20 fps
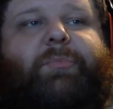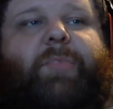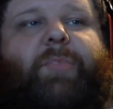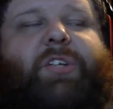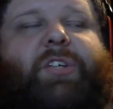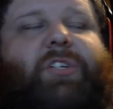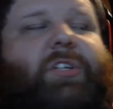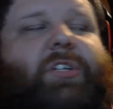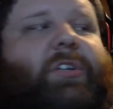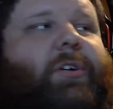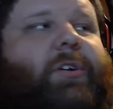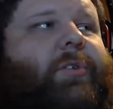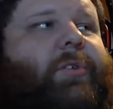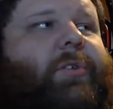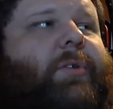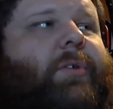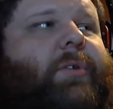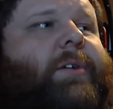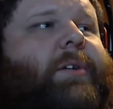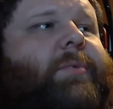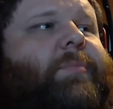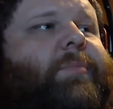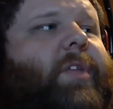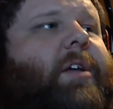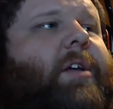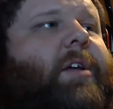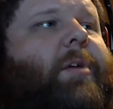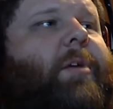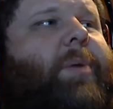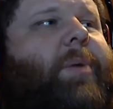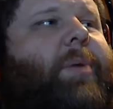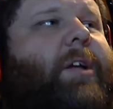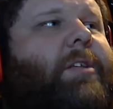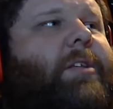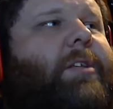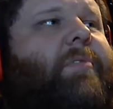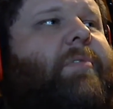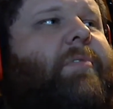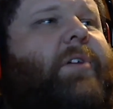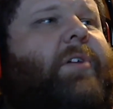she turned around and picked
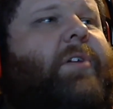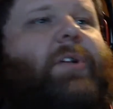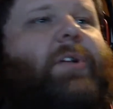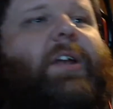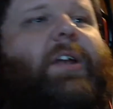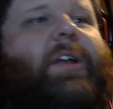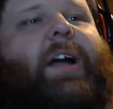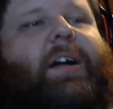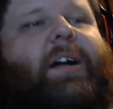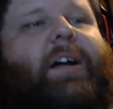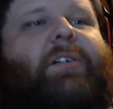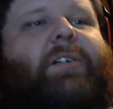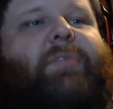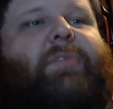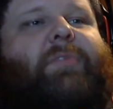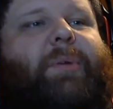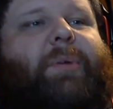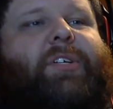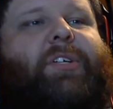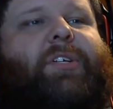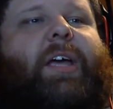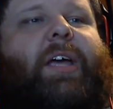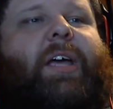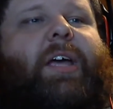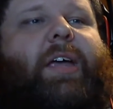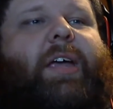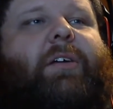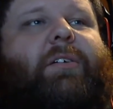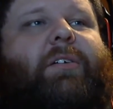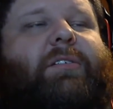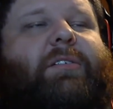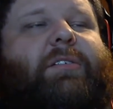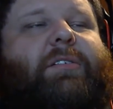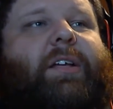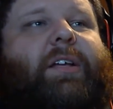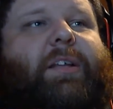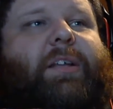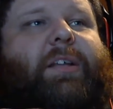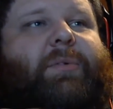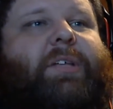up the phone and knocked off a bunch of hangers
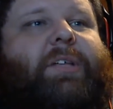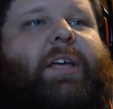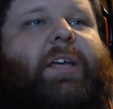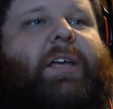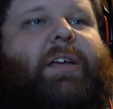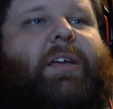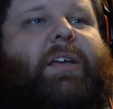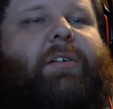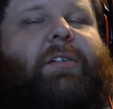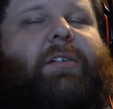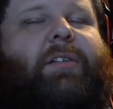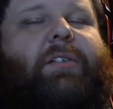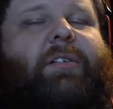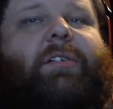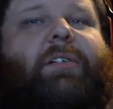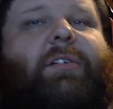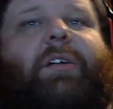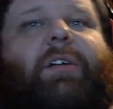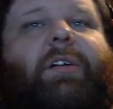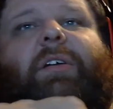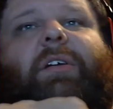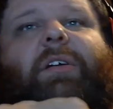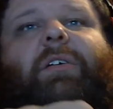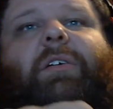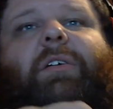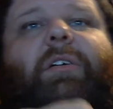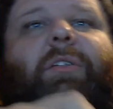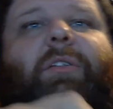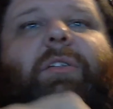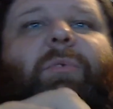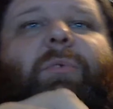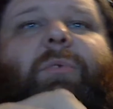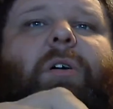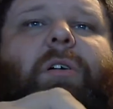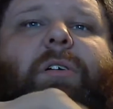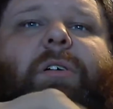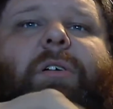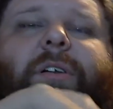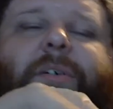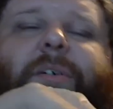like that was hanging on the
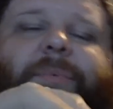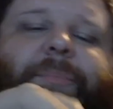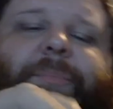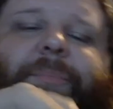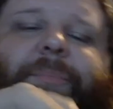wall, you know.